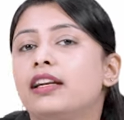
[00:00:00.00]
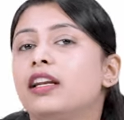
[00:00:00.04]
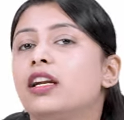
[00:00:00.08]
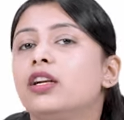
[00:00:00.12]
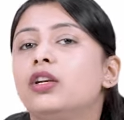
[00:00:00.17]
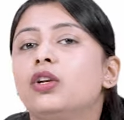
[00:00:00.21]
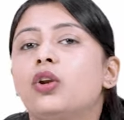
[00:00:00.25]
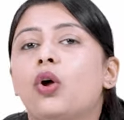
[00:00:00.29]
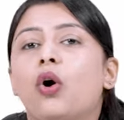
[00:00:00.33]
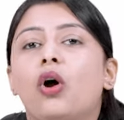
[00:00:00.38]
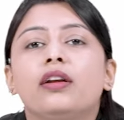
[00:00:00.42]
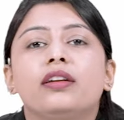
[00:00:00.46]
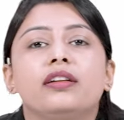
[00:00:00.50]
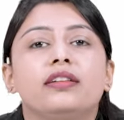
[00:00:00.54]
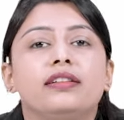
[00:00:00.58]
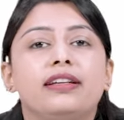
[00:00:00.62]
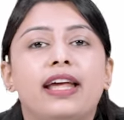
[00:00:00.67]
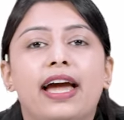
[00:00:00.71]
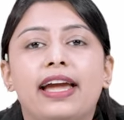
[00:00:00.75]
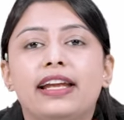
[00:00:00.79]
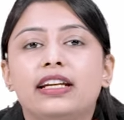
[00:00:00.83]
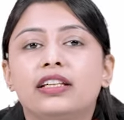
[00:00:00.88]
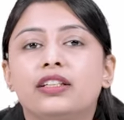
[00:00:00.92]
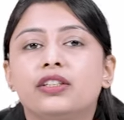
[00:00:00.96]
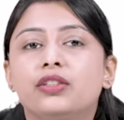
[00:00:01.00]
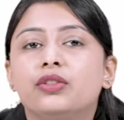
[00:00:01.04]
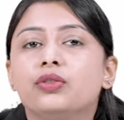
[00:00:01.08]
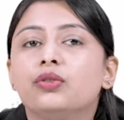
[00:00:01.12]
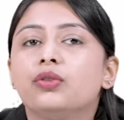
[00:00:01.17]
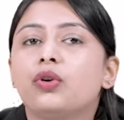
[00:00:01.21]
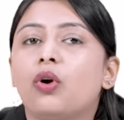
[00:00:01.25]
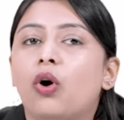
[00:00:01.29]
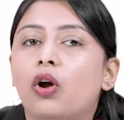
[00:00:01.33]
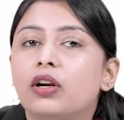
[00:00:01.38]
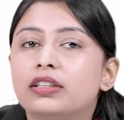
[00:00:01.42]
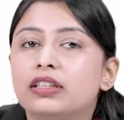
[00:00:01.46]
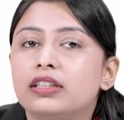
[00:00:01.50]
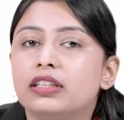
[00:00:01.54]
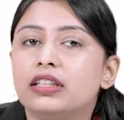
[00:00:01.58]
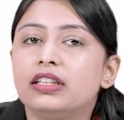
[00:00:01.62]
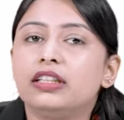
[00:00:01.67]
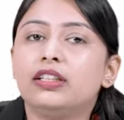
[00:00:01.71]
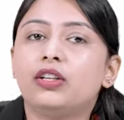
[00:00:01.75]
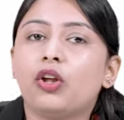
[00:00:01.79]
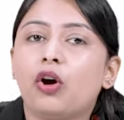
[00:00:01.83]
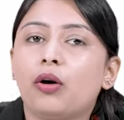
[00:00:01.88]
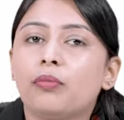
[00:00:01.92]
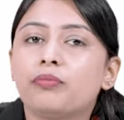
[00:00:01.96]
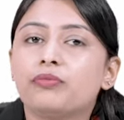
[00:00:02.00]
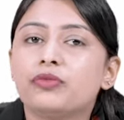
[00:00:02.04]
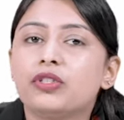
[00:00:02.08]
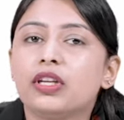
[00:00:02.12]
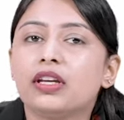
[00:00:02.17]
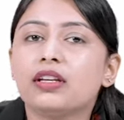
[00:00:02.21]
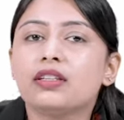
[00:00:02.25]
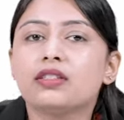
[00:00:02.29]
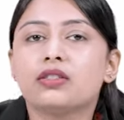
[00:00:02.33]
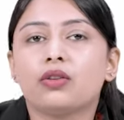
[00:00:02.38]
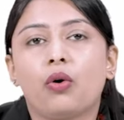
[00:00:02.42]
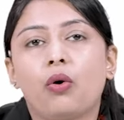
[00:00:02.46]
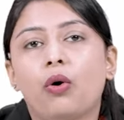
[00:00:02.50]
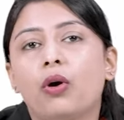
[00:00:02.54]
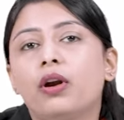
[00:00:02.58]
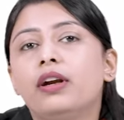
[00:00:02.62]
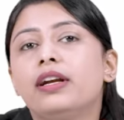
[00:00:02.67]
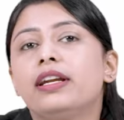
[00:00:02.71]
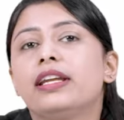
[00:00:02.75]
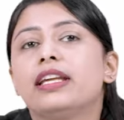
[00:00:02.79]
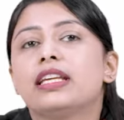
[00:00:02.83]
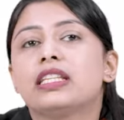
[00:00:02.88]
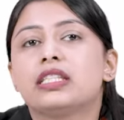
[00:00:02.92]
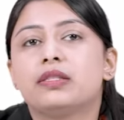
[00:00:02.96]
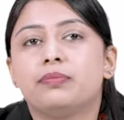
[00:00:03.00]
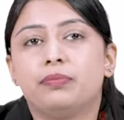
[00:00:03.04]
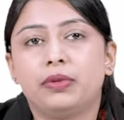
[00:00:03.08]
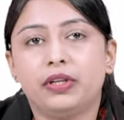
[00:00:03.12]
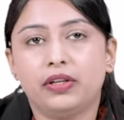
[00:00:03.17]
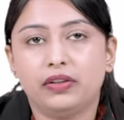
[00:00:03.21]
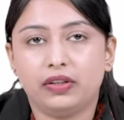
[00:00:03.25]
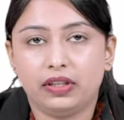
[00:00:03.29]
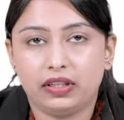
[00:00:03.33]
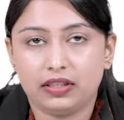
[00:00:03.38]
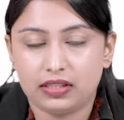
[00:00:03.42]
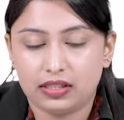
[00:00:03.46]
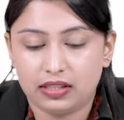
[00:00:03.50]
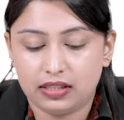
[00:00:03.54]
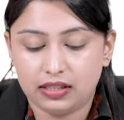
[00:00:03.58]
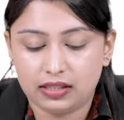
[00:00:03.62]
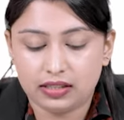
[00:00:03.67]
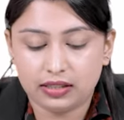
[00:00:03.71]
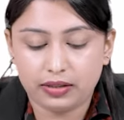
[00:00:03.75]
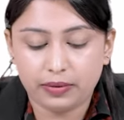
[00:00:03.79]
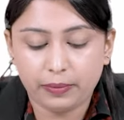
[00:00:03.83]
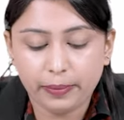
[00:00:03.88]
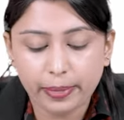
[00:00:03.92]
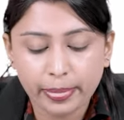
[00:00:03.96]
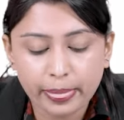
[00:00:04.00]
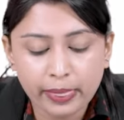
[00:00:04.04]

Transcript: are not tied to concrete objects or experiences.